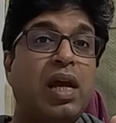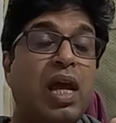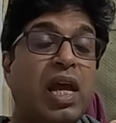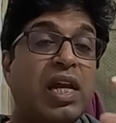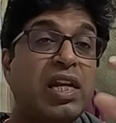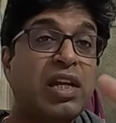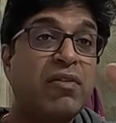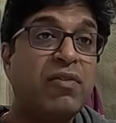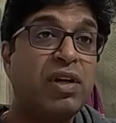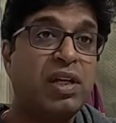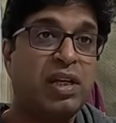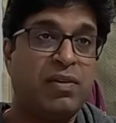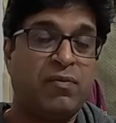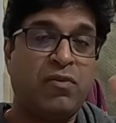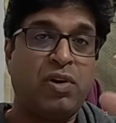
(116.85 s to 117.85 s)

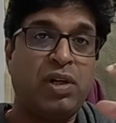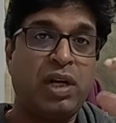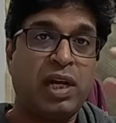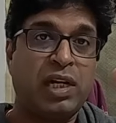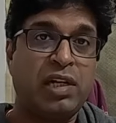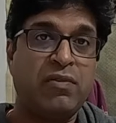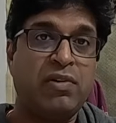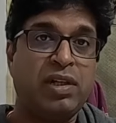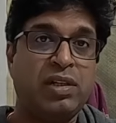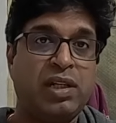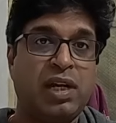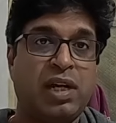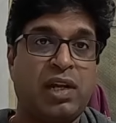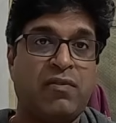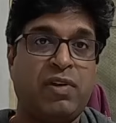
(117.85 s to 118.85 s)
activity, what activity
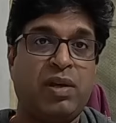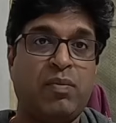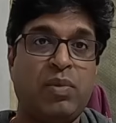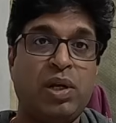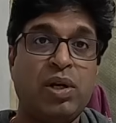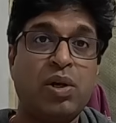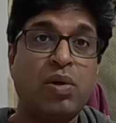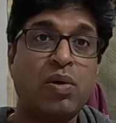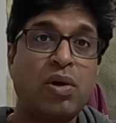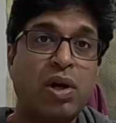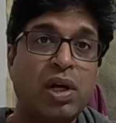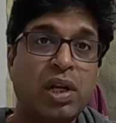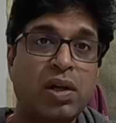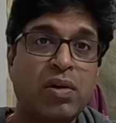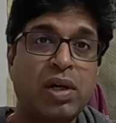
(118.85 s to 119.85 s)
they are having,
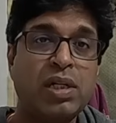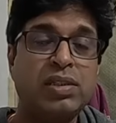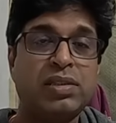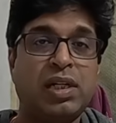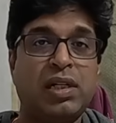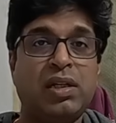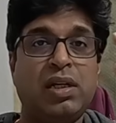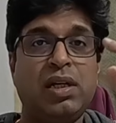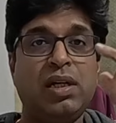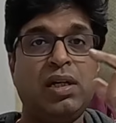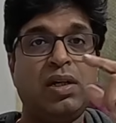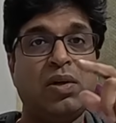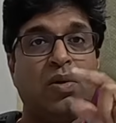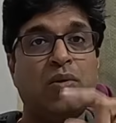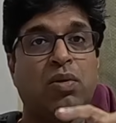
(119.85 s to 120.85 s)
mineralocorticoids and
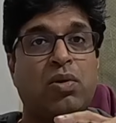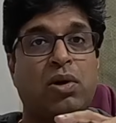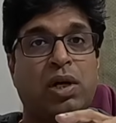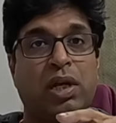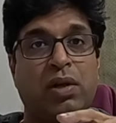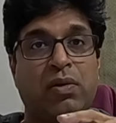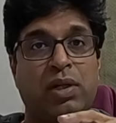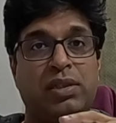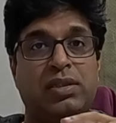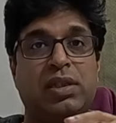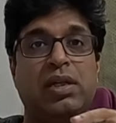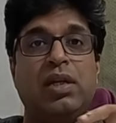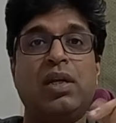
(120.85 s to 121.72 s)
the glucocorticoids.